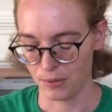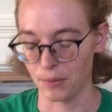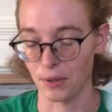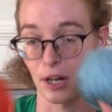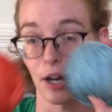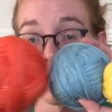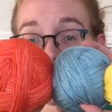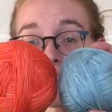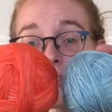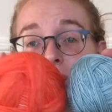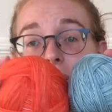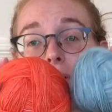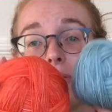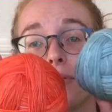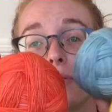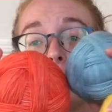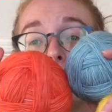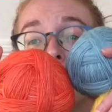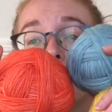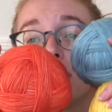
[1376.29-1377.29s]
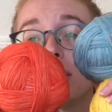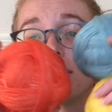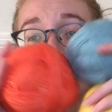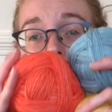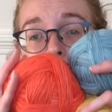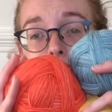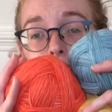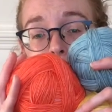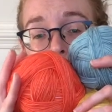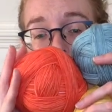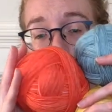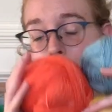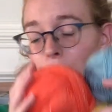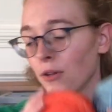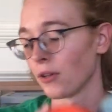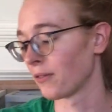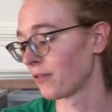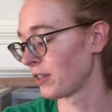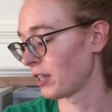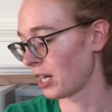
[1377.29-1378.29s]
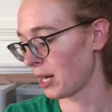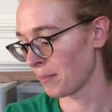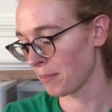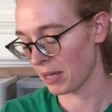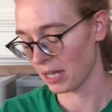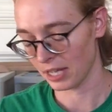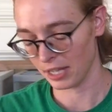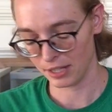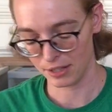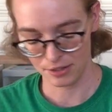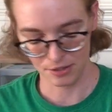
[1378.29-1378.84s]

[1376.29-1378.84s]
well, actually all three of these are for the pullover that I'm making.